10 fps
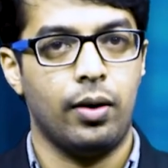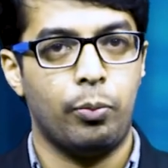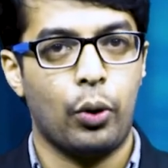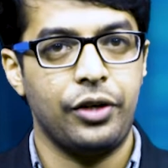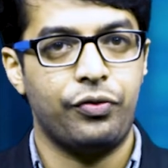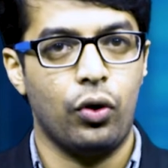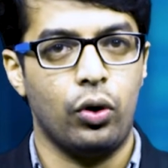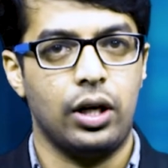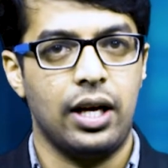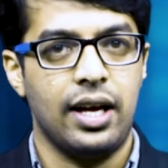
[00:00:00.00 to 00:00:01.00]
Point
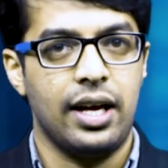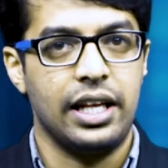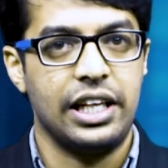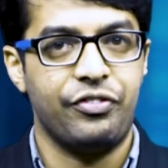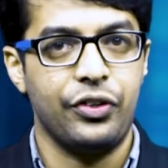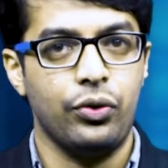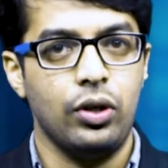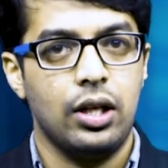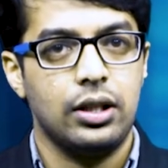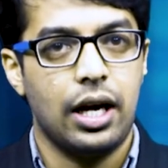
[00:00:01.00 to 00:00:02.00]
4,
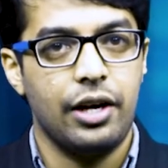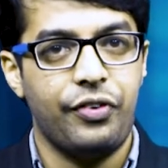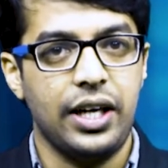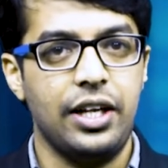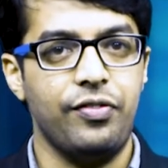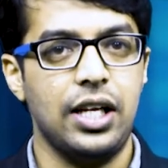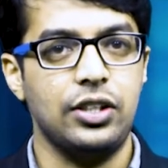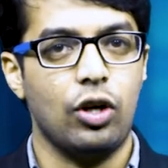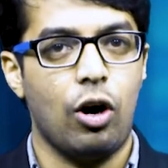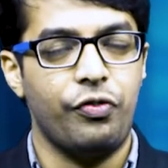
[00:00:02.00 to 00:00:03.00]
review the
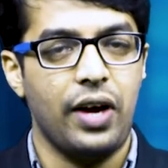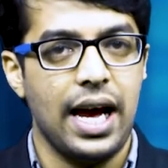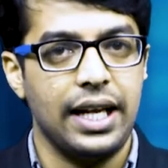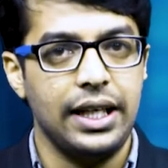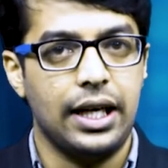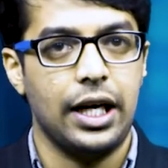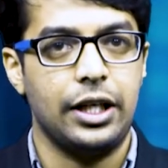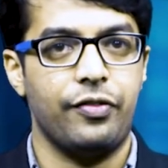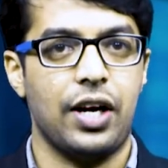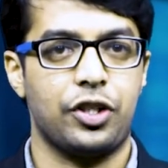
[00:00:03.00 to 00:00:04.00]
effectiveness of any
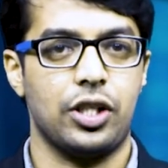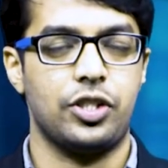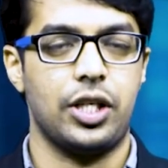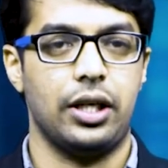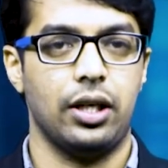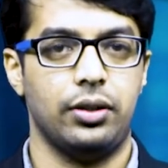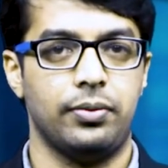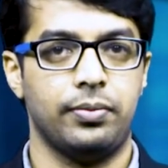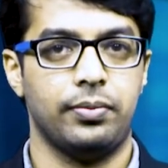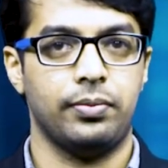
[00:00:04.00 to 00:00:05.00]
corrective actions taken.
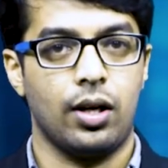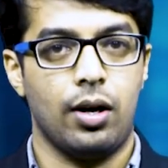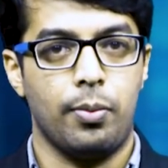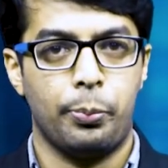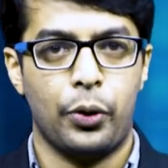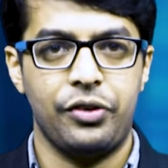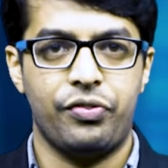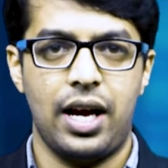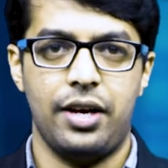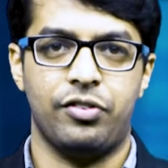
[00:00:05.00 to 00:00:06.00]
Point
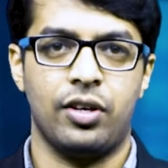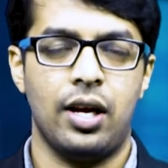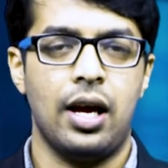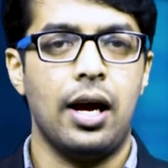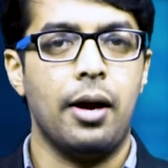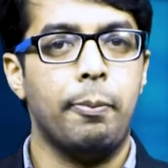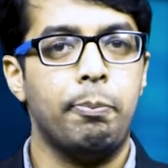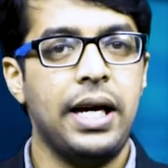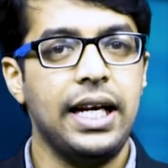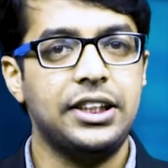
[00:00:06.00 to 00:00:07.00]
5,
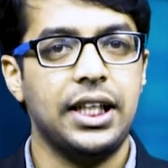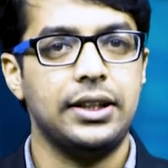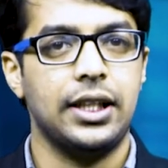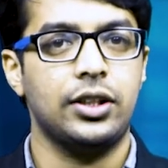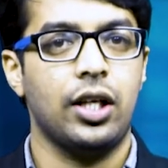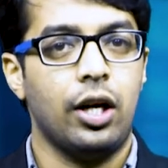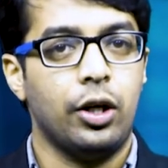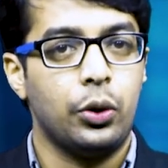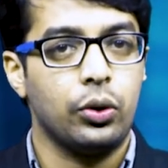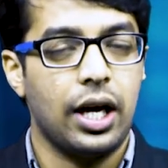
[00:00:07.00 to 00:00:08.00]
make changes
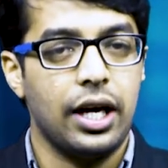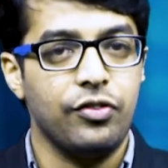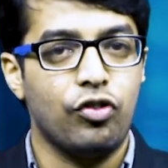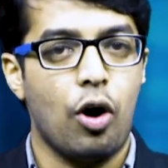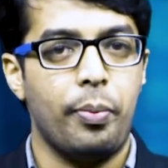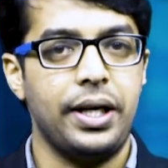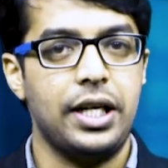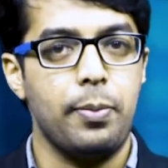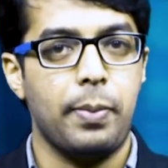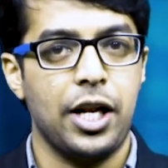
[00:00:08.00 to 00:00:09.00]
to the
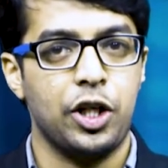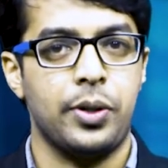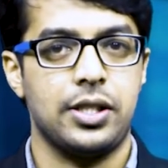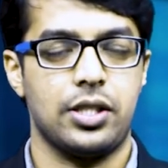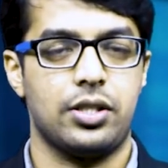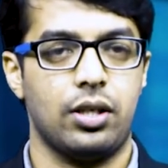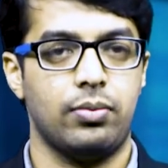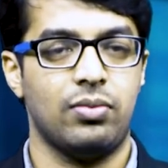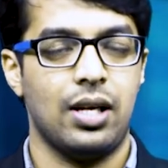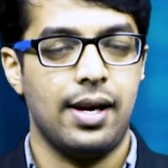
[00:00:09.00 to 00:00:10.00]
environmental management
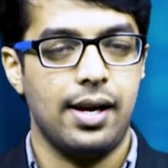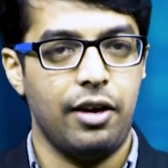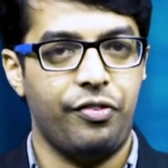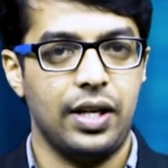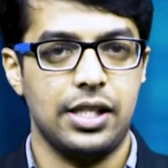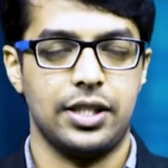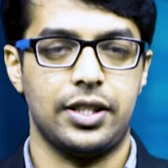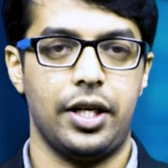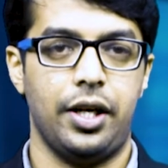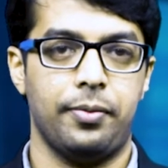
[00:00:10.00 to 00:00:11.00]
system if
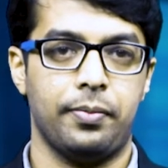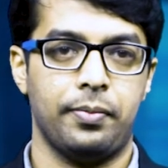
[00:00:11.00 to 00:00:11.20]
necessary.